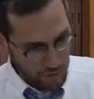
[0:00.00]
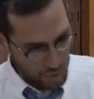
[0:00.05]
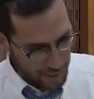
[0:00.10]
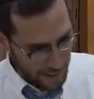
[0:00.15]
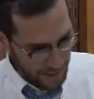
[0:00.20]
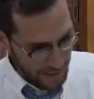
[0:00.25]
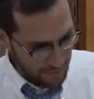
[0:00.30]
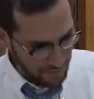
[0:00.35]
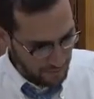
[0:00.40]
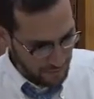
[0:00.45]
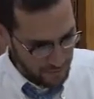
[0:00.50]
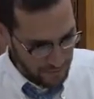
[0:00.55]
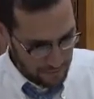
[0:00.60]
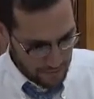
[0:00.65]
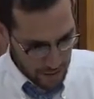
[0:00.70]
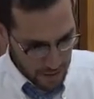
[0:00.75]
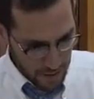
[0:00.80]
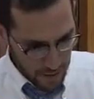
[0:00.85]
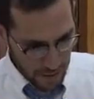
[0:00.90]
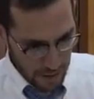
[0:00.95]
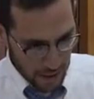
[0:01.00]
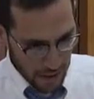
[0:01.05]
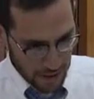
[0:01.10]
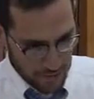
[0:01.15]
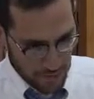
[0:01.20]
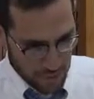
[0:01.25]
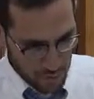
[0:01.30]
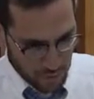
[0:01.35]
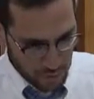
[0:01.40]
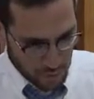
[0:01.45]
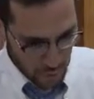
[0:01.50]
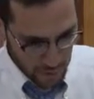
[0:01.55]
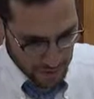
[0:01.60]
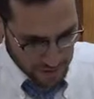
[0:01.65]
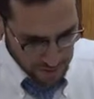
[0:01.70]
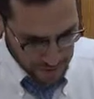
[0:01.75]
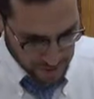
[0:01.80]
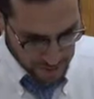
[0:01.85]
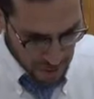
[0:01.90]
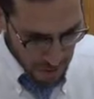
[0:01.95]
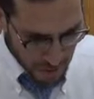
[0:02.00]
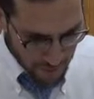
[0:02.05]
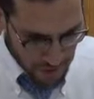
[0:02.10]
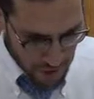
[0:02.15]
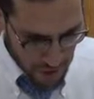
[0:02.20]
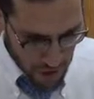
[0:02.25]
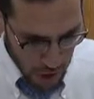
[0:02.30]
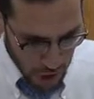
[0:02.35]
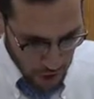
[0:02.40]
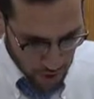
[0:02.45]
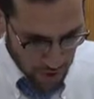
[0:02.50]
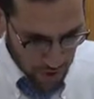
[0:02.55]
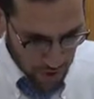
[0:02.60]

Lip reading: candles. 2 sources. And you could